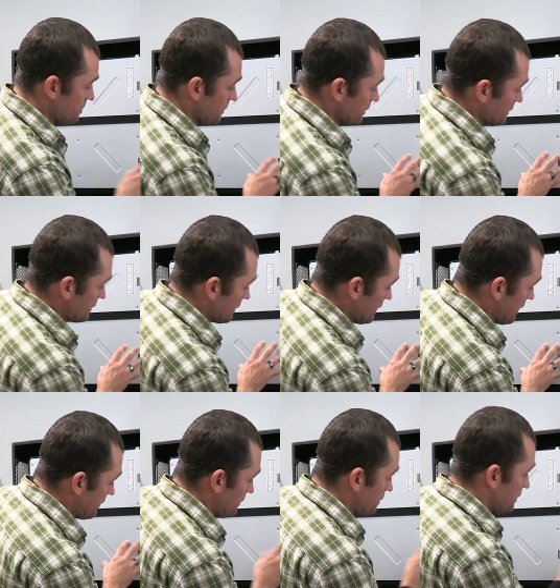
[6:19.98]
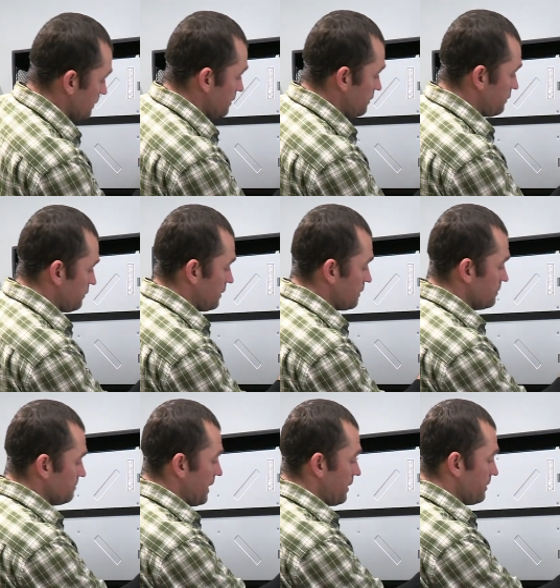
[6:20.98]
cable is connected to this
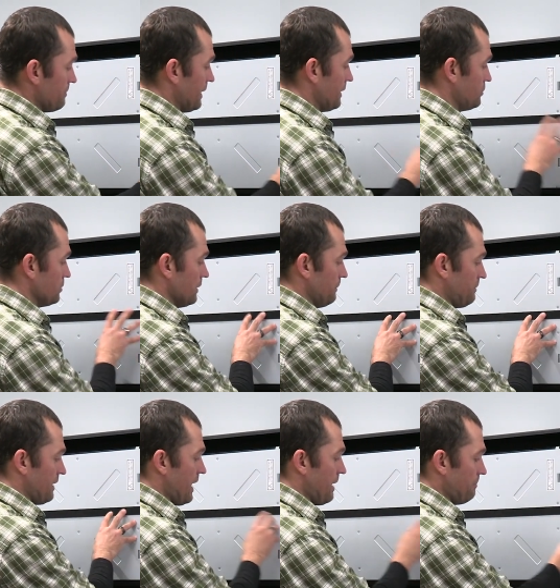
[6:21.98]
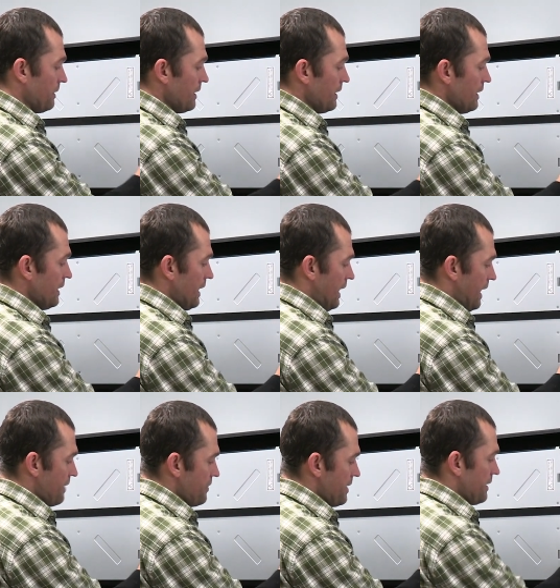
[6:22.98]
single battery module up top,
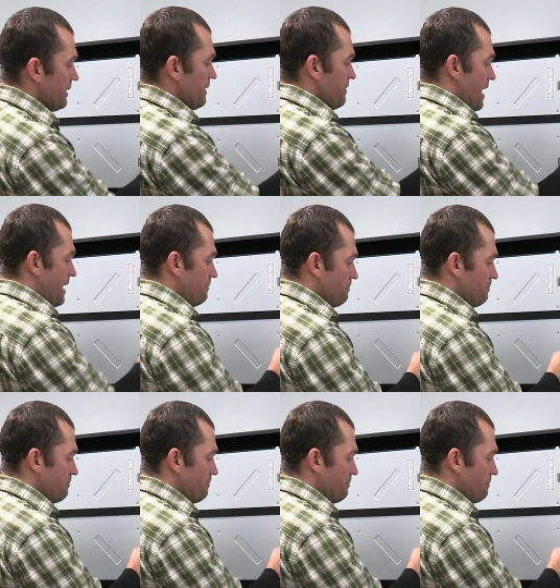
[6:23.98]
and then